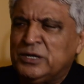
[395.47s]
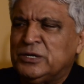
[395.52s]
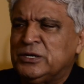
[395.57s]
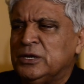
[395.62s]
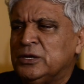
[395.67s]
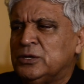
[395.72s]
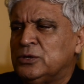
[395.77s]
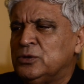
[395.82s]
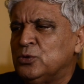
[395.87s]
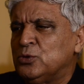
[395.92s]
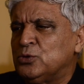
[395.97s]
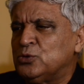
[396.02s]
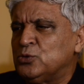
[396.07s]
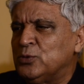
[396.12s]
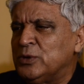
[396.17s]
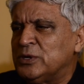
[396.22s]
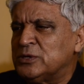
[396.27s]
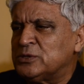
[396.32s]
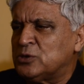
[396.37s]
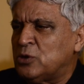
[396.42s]
take you
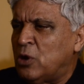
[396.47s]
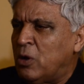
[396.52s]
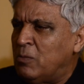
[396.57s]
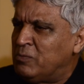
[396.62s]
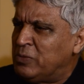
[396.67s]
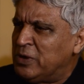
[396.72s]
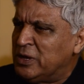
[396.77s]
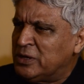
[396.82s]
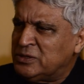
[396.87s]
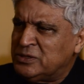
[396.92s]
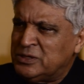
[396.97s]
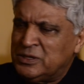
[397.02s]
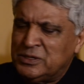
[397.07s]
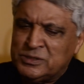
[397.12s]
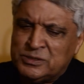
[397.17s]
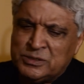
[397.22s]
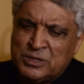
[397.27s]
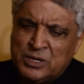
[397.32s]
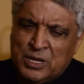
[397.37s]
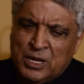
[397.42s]
towards
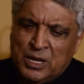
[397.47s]
complexes